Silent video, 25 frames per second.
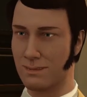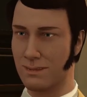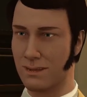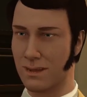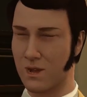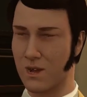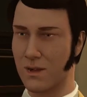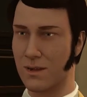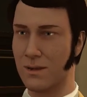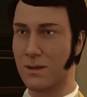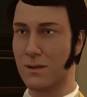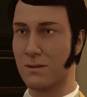
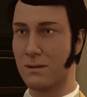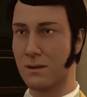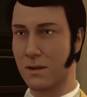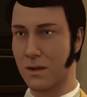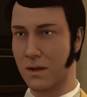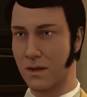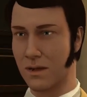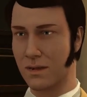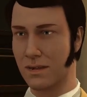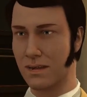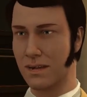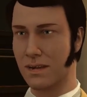He would hit me
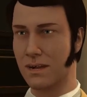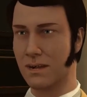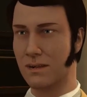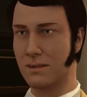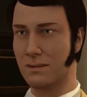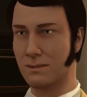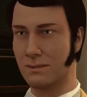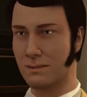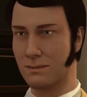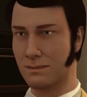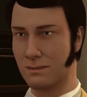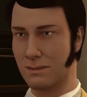in the eye.
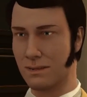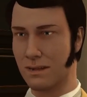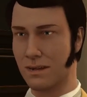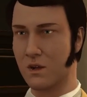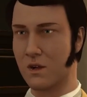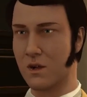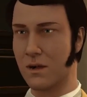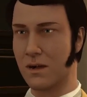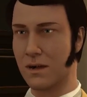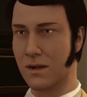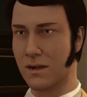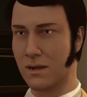
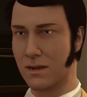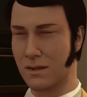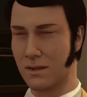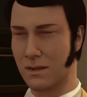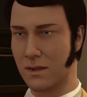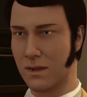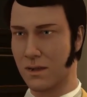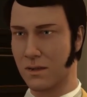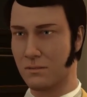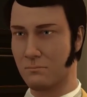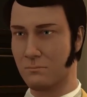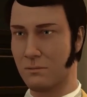They would take
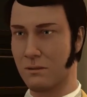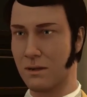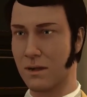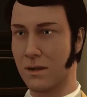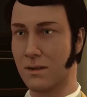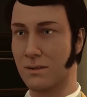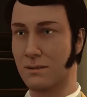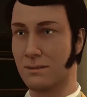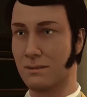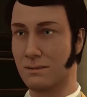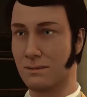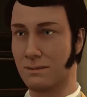care of
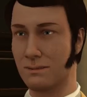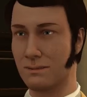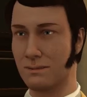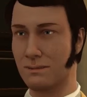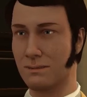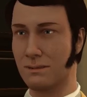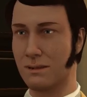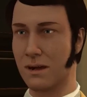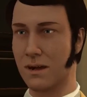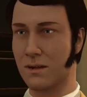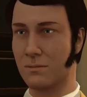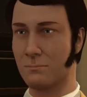me.
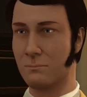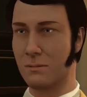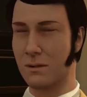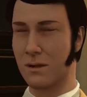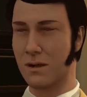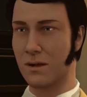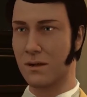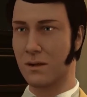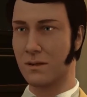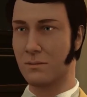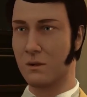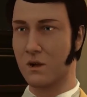She
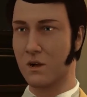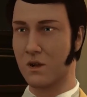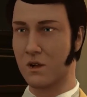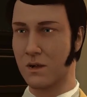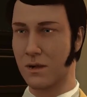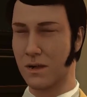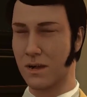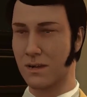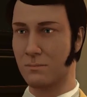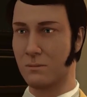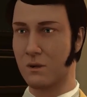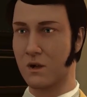demanded
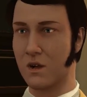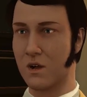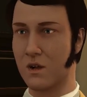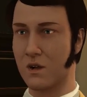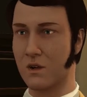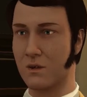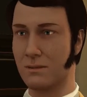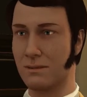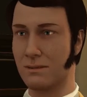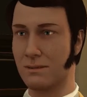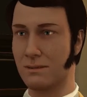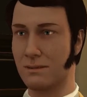more and
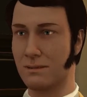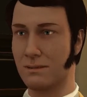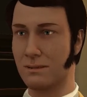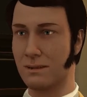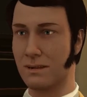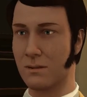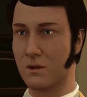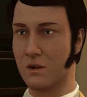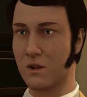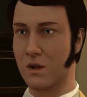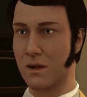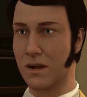more.
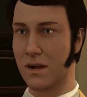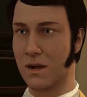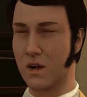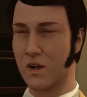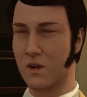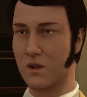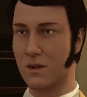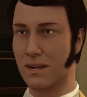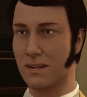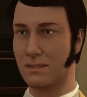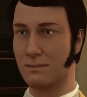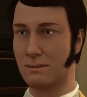I went
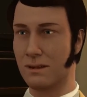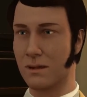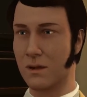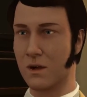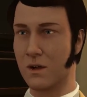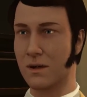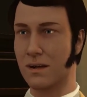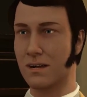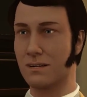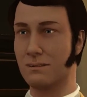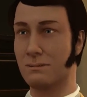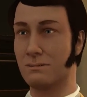out on
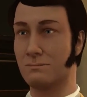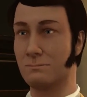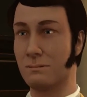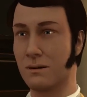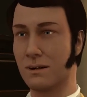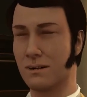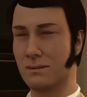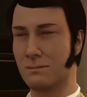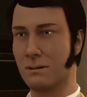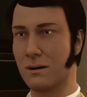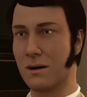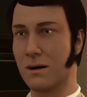my jobs,
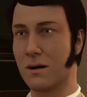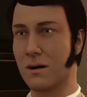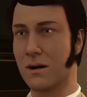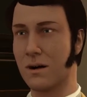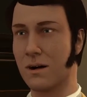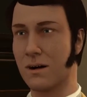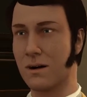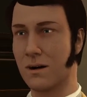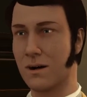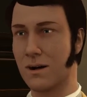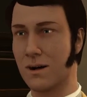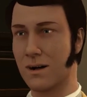but I
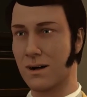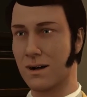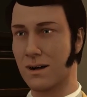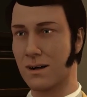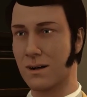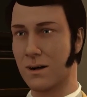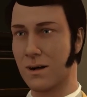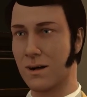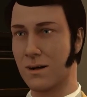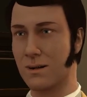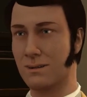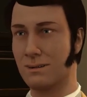began to
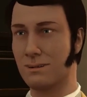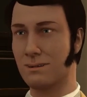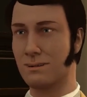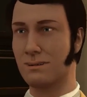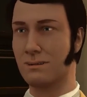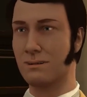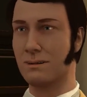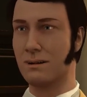hate it.